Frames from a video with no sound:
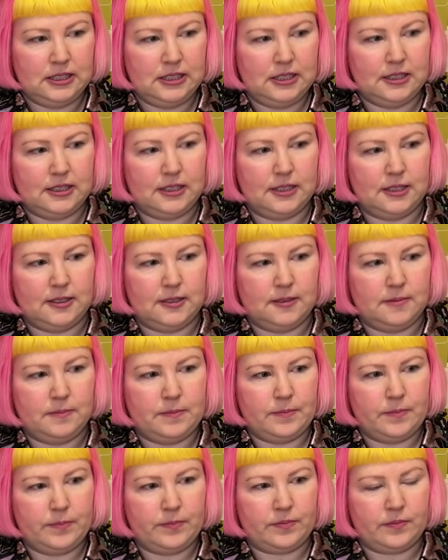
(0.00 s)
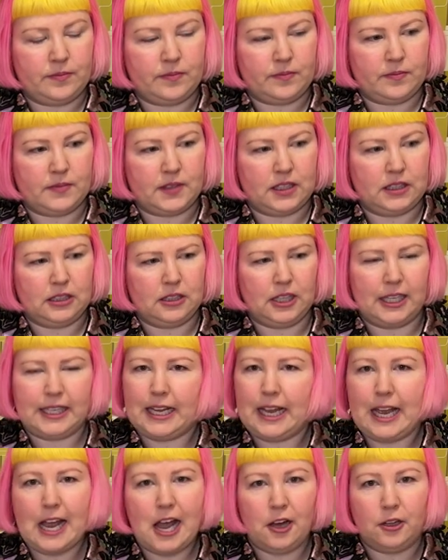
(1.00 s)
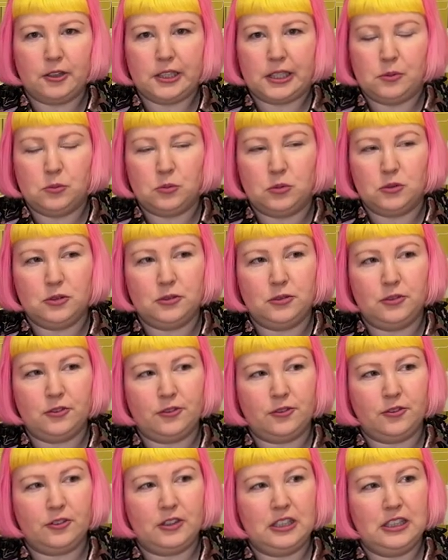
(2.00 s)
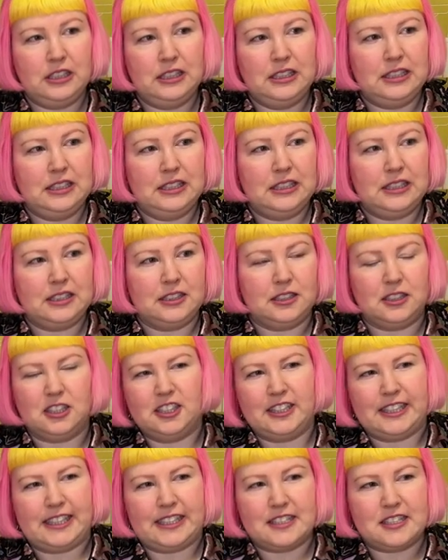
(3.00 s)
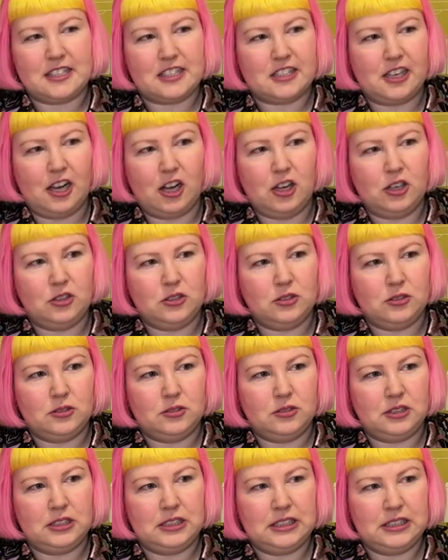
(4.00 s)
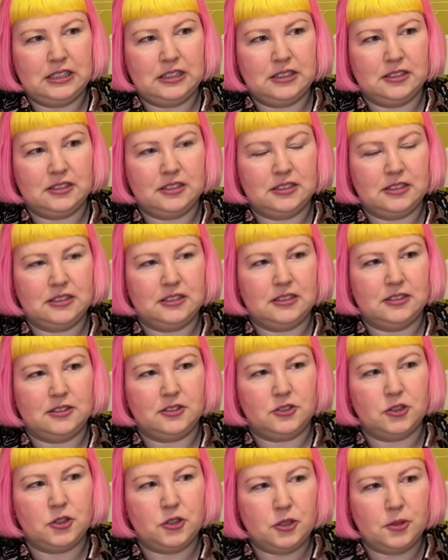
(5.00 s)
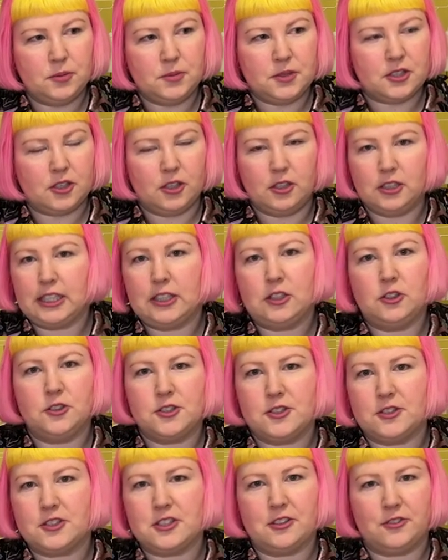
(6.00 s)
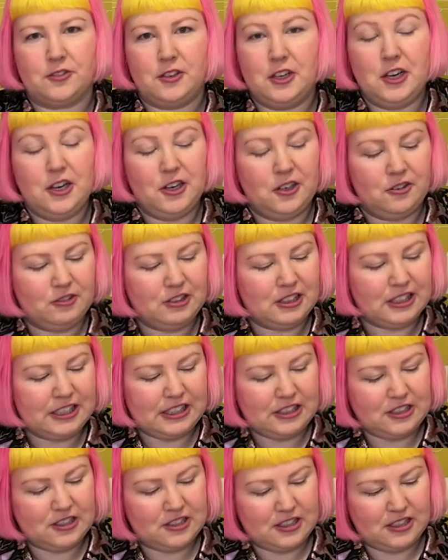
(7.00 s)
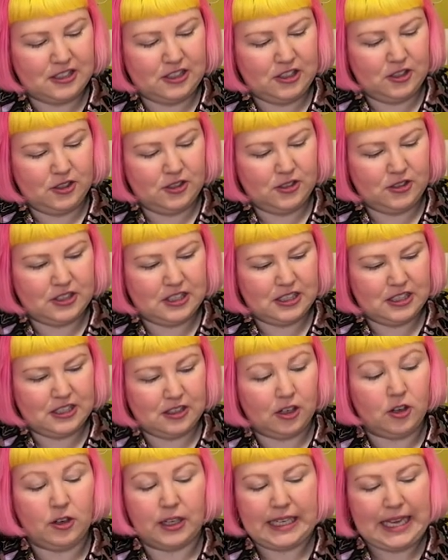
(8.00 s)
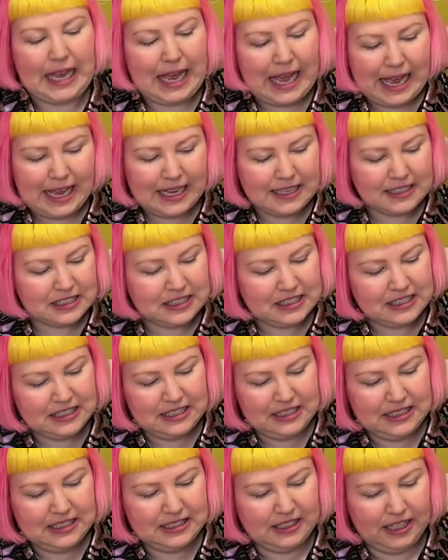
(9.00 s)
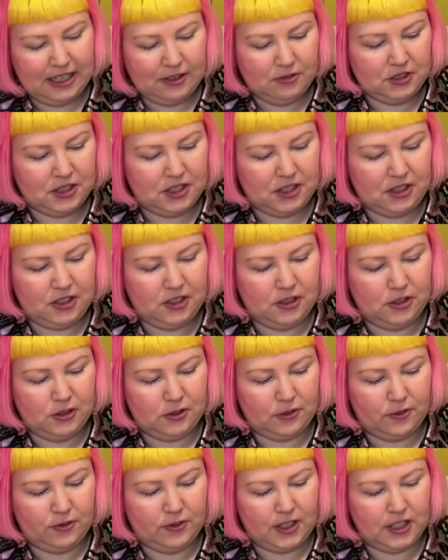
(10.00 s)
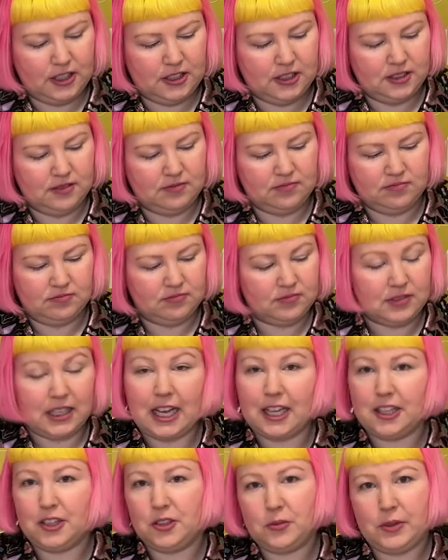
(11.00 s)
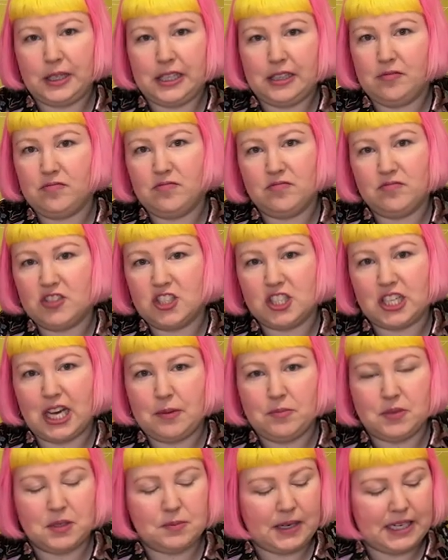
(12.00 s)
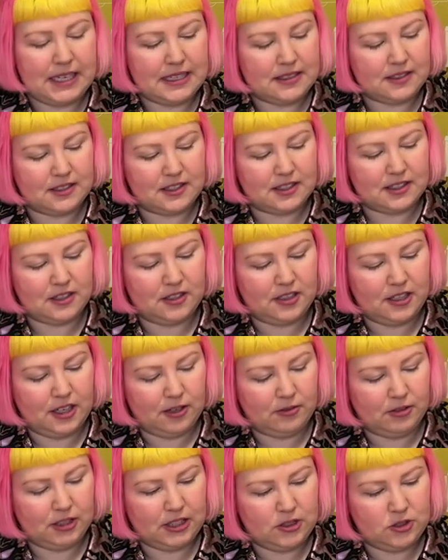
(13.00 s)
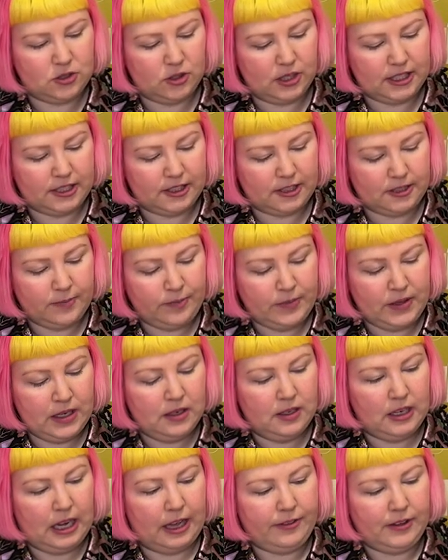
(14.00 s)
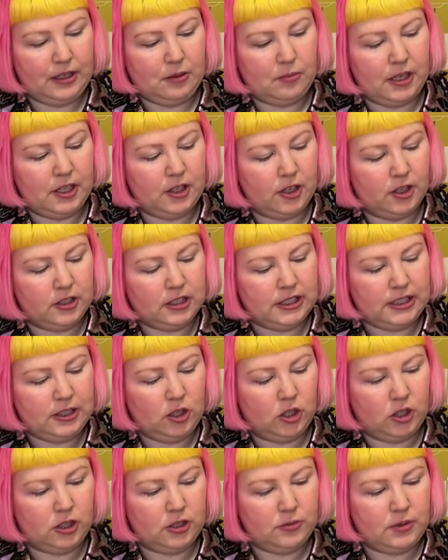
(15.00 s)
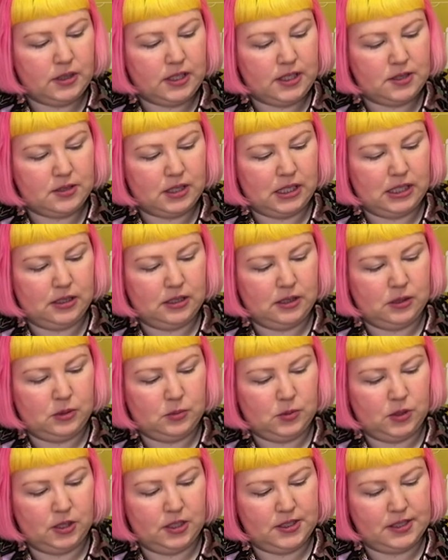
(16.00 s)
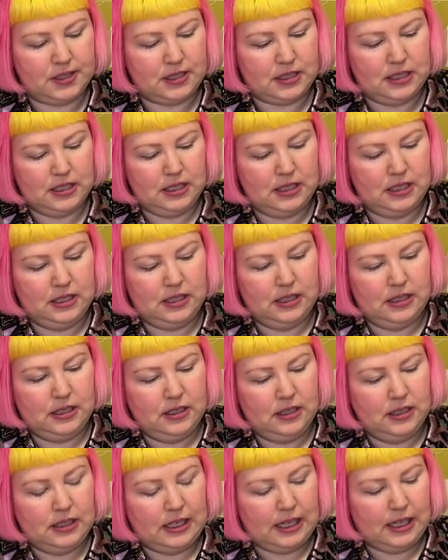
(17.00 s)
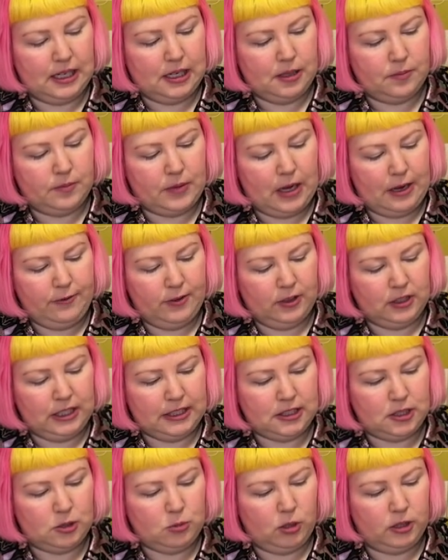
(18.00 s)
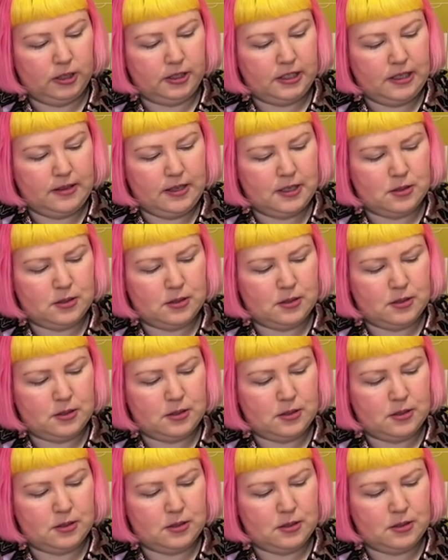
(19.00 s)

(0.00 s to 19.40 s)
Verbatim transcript: um, like a howling wolf, uh, like a skull, tombstone, like all sorts of really just cute. Oh, a cat. Yeah, really cute, fun Halloween shaped pieces. So yeah, I really enjoyed it. I think my only con with this one was um, I felt like the quality in this